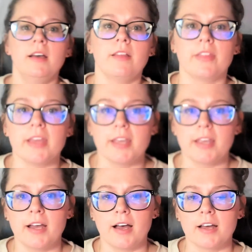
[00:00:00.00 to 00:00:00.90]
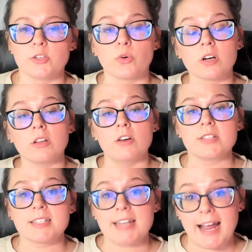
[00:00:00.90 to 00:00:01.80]
the door
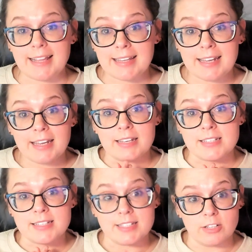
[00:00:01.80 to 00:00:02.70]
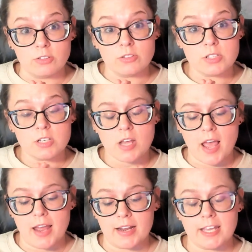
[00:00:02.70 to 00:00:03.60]
closes tightly and seals,
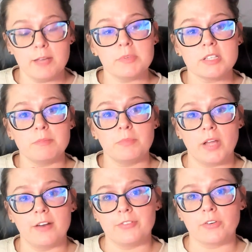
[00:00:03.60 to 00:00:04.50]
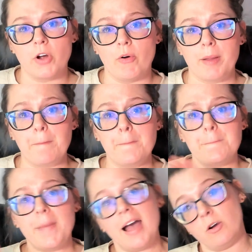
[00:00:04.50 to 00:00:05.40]
and it keeps the blood from going
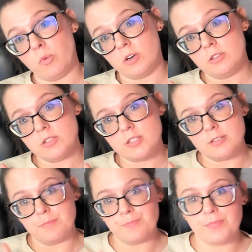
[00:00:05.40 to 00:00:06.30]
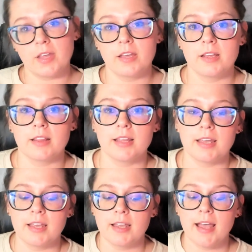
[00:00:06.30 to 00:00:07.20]
backwards.
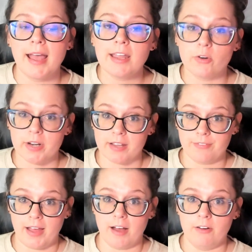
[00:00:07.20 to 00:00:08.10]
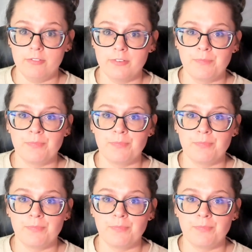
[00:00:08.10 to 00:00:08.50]
The aortic valve